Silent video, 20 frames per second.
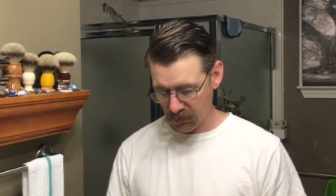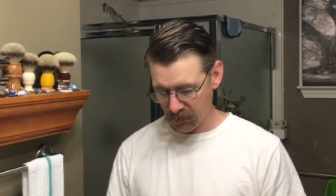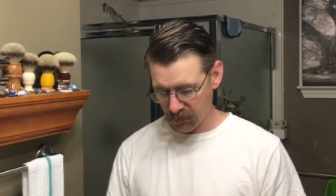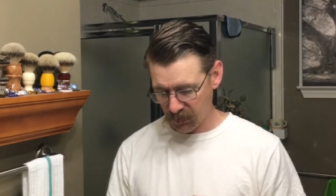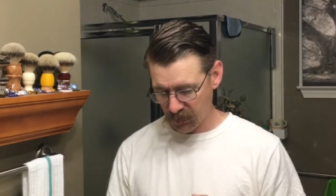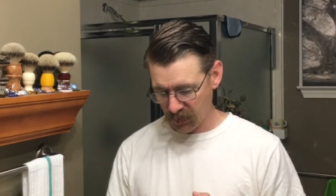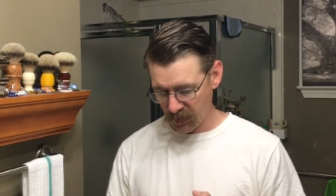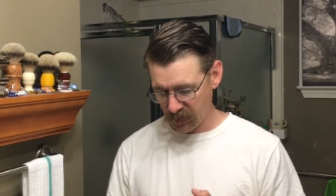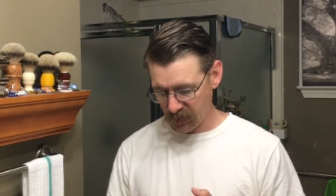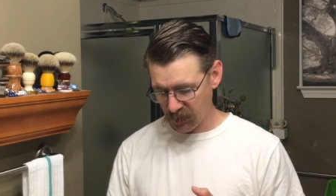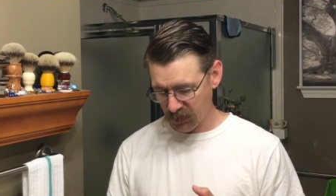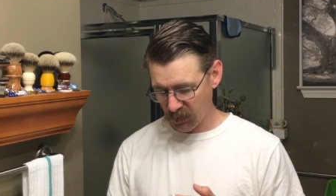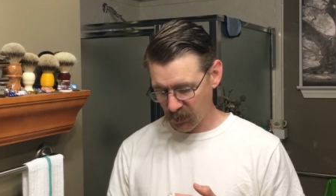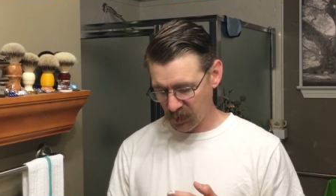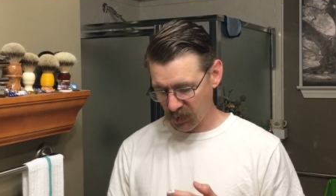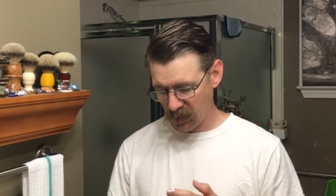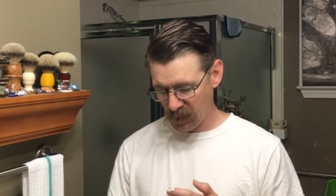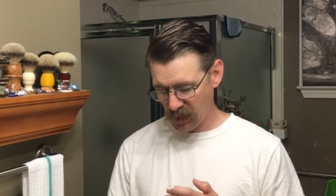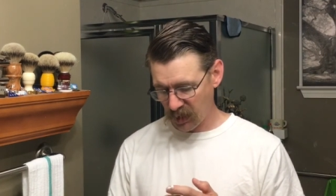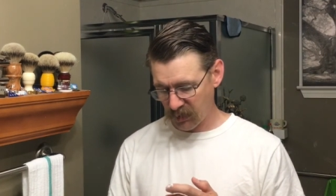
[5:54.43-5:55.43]
But he's doing
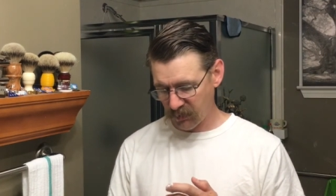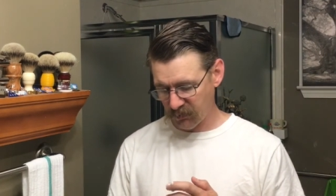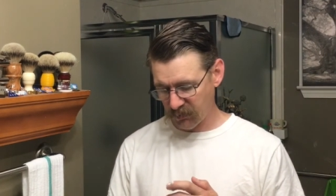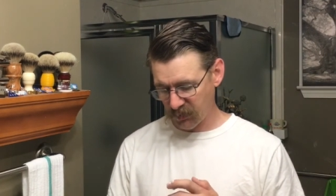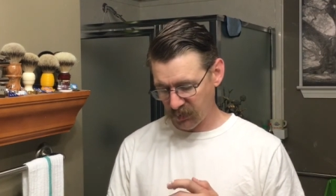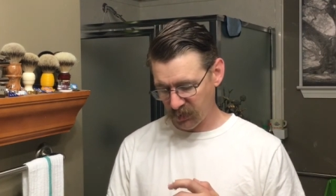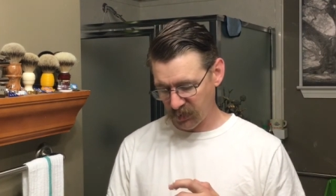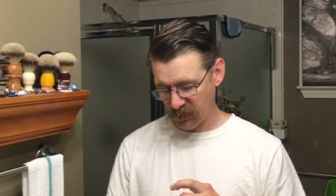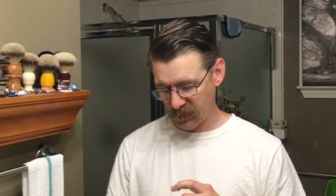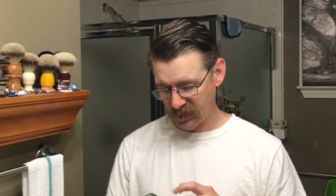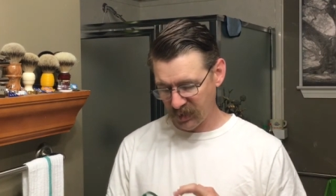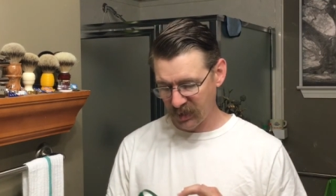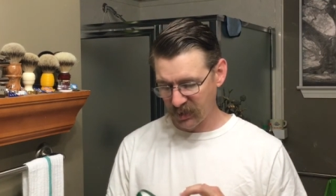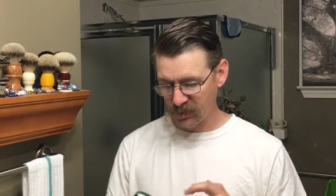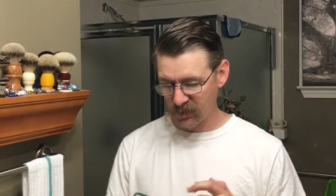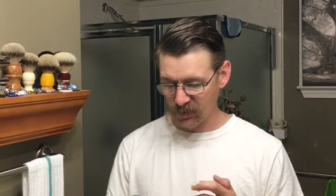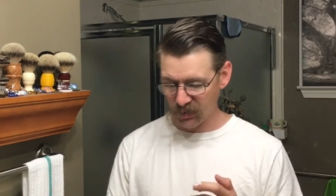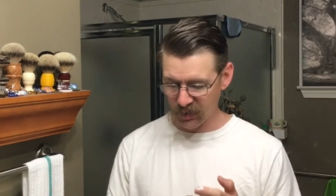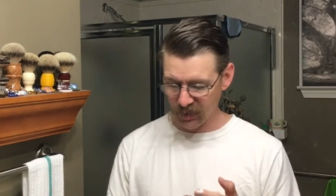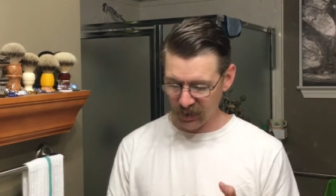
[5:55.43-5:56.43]
a lot of
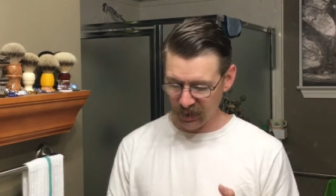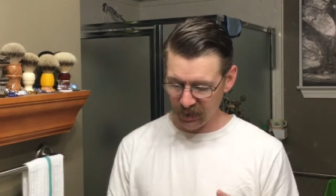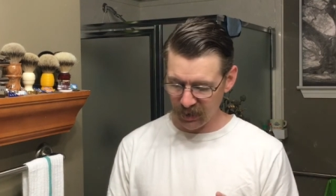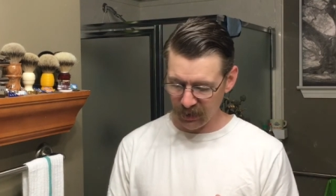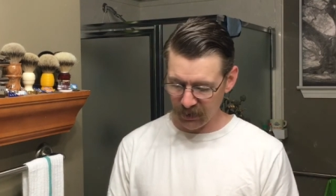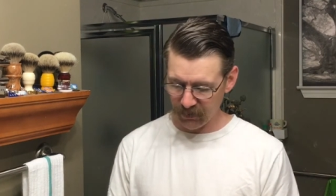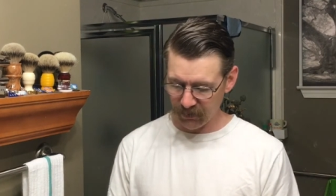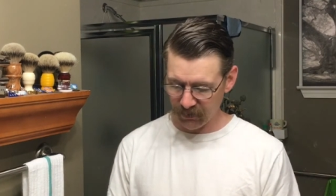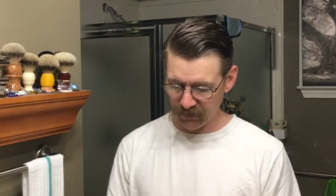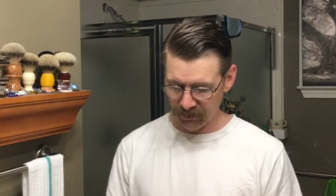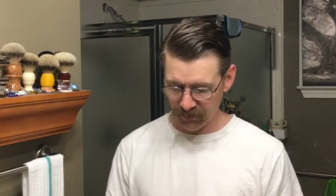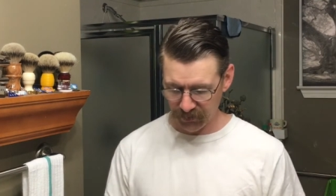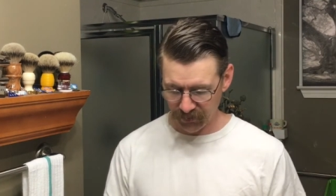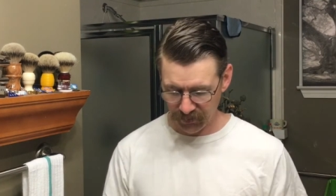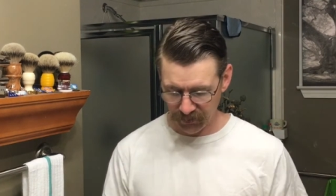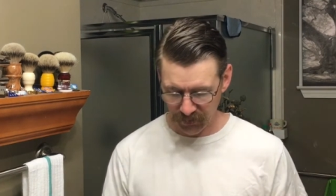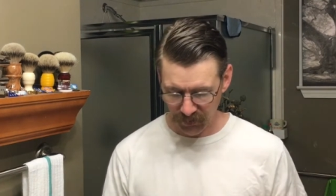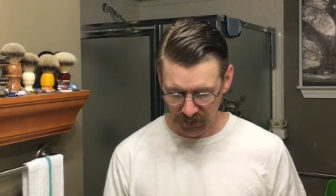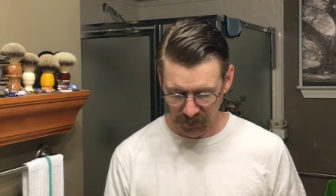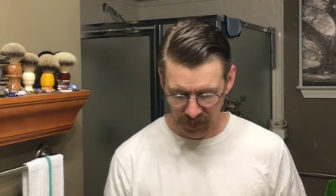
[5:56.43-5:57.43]
sensor seeking.
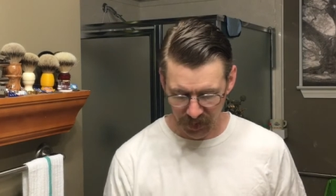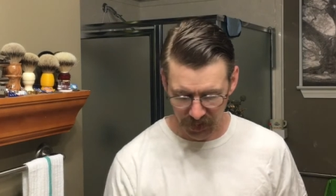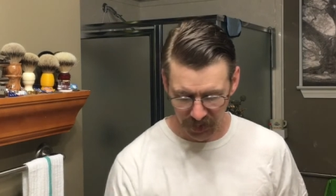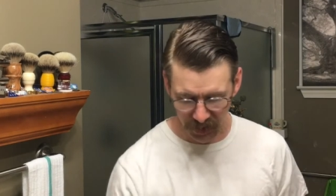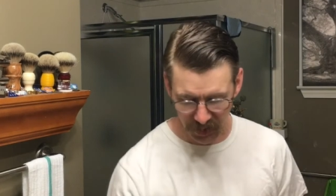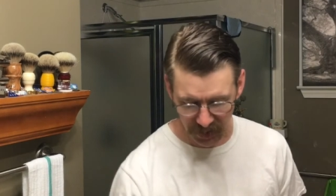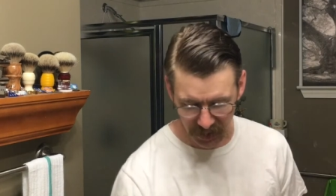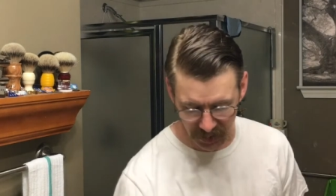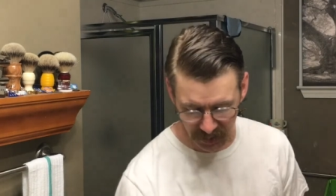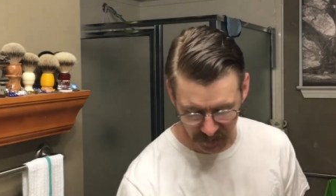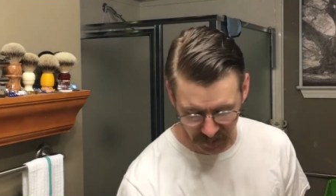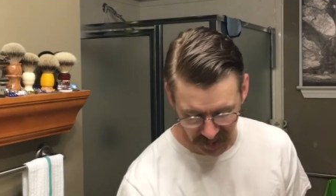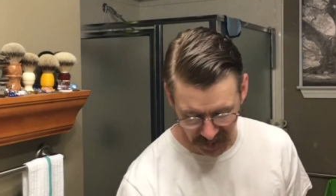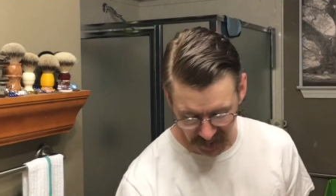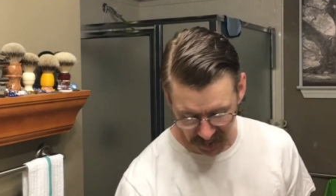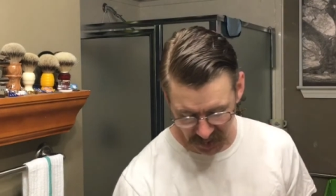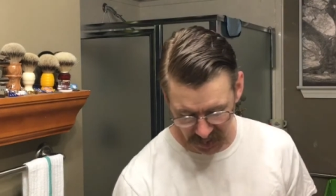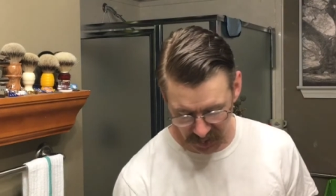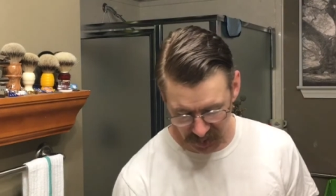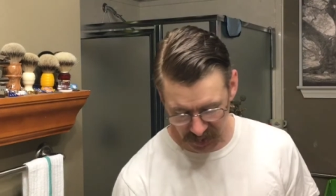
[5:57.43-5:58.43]
That's his
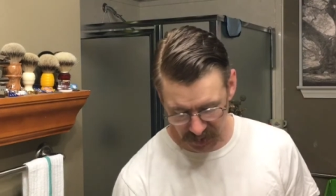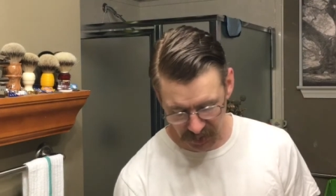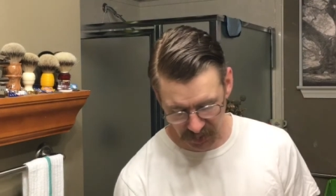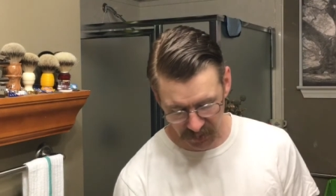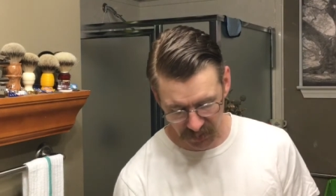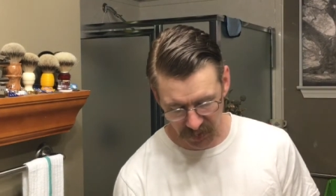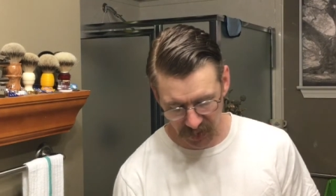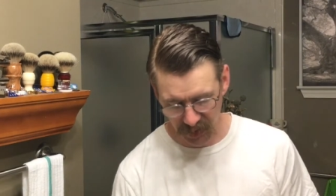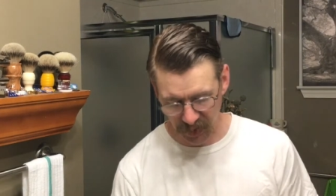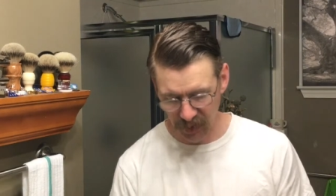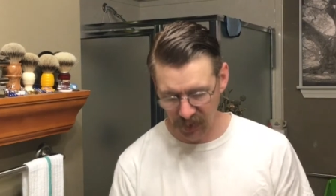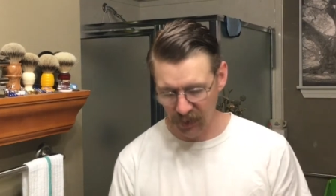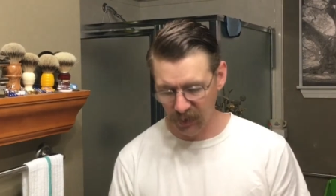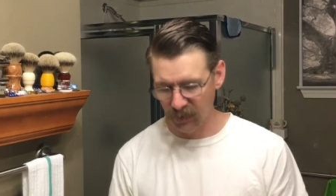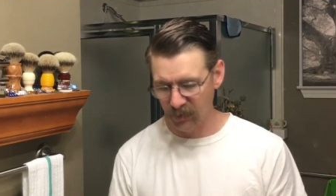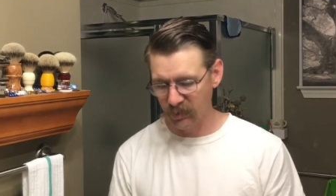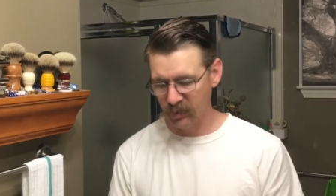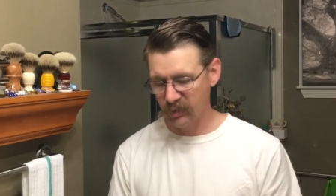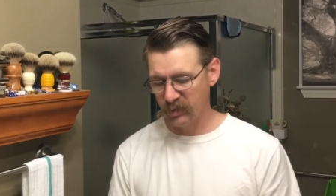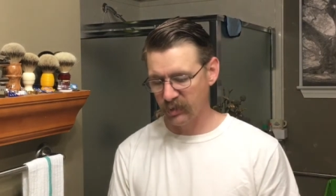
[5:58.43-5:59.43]
main thing right
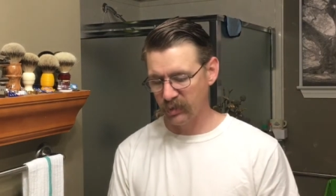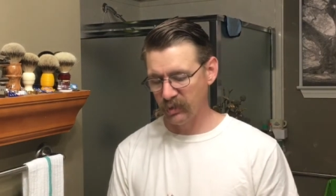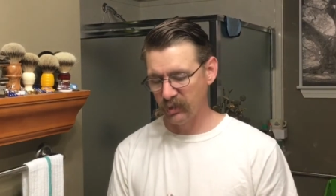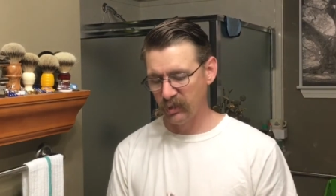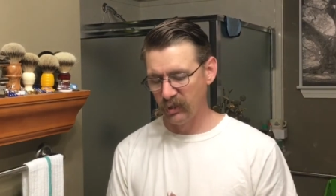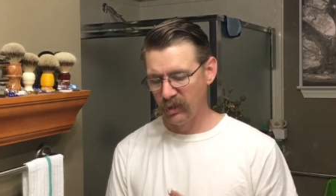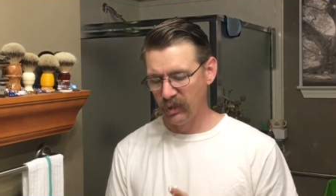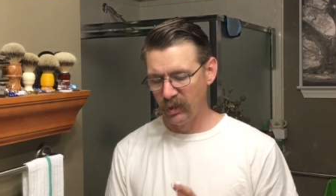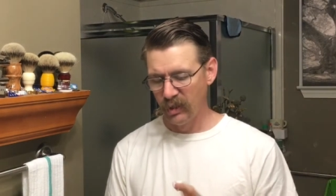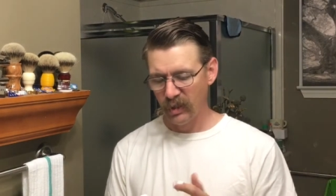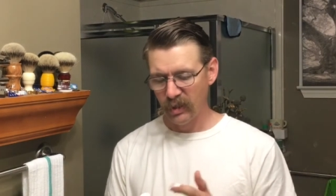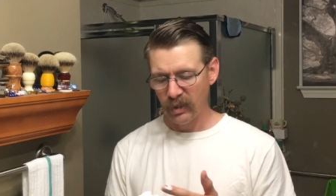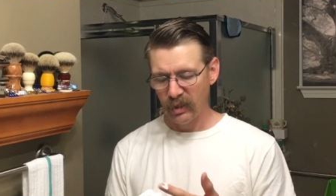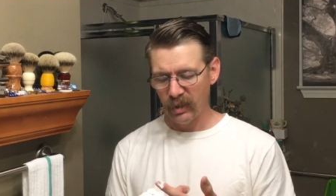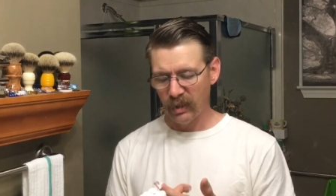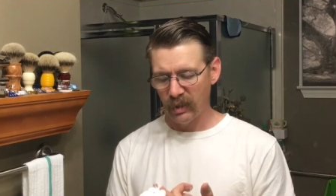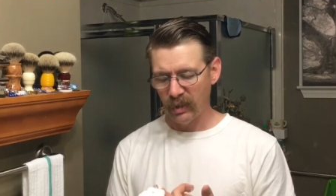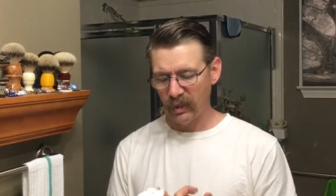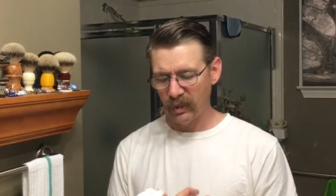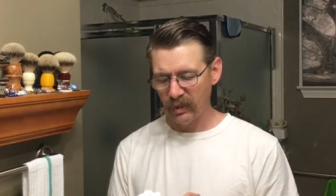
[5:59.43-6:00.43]
now. I
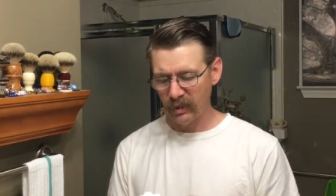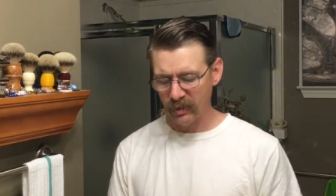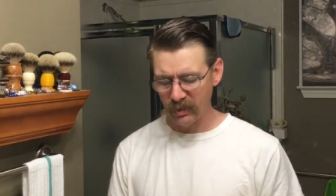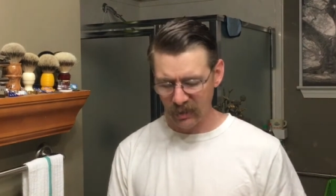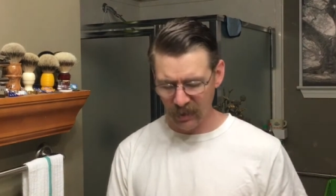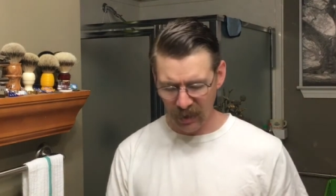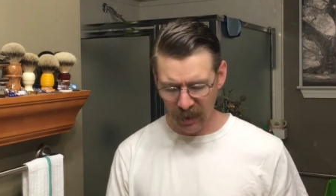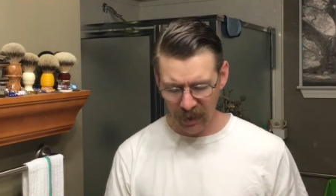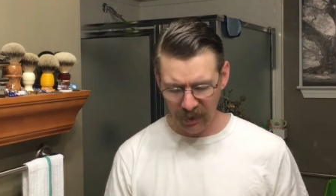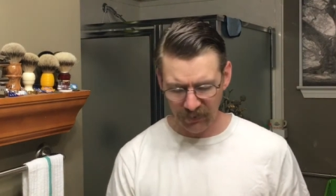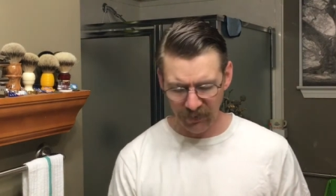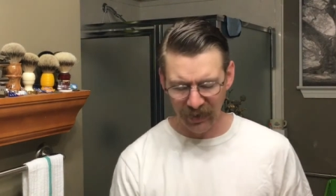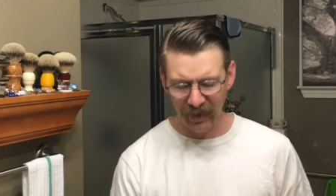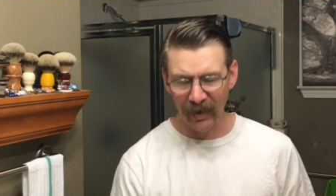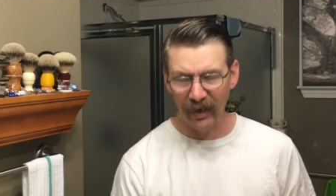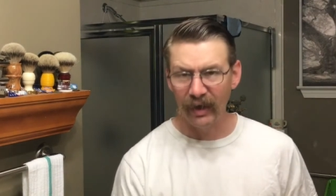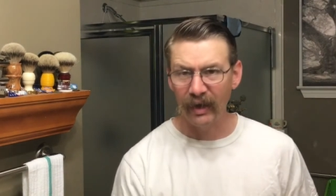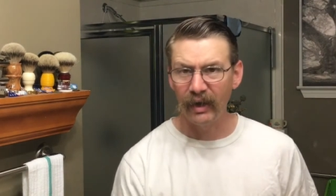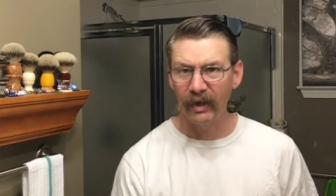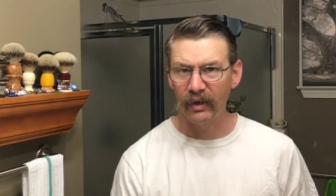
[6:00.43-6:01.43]
guess it's kind of a
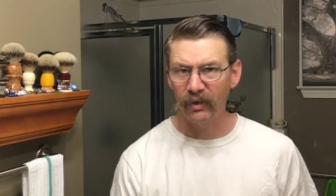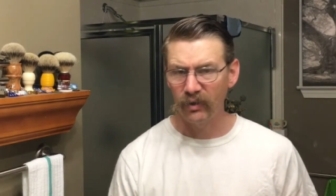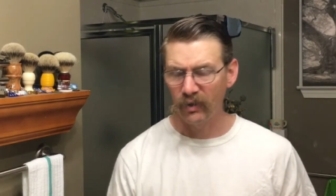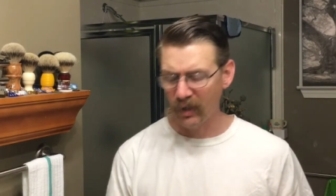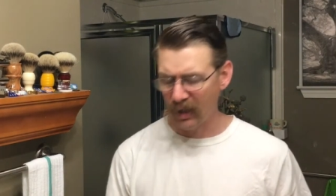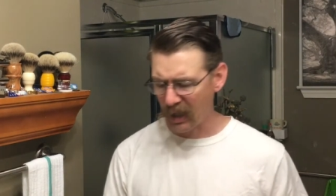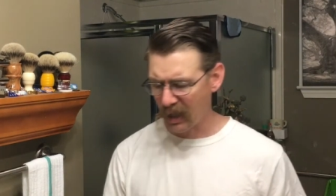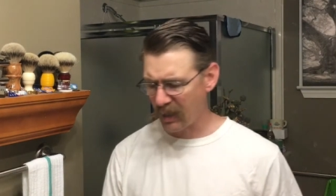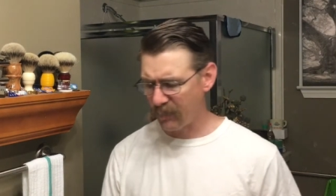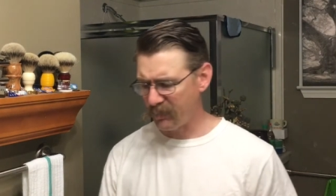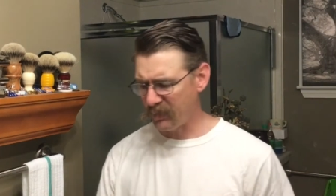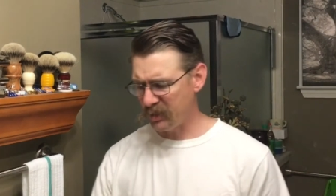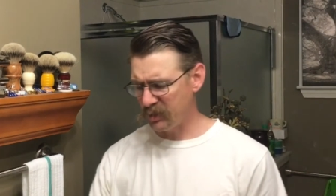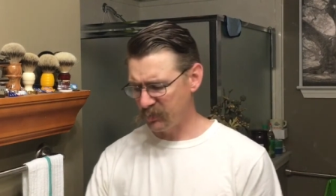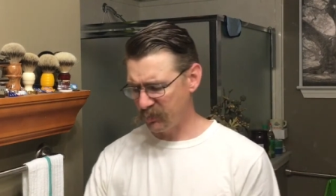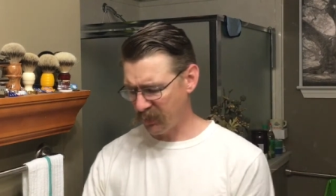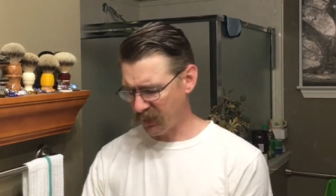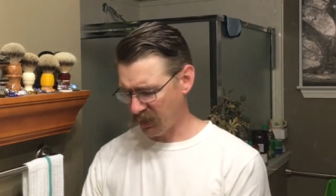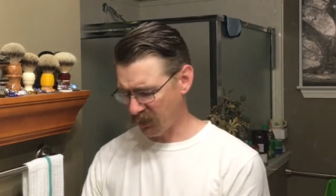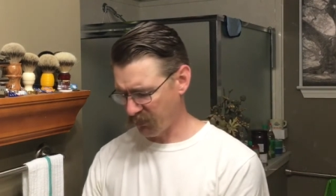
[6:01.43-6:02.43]
high or happy
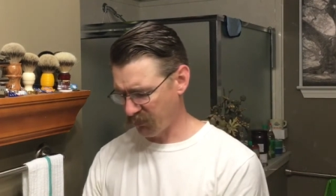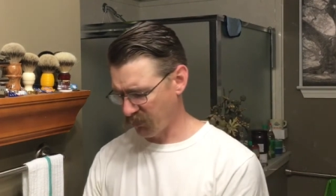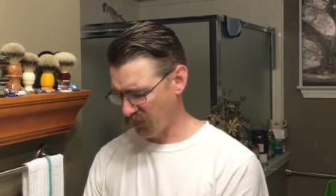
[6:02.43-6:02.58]
spot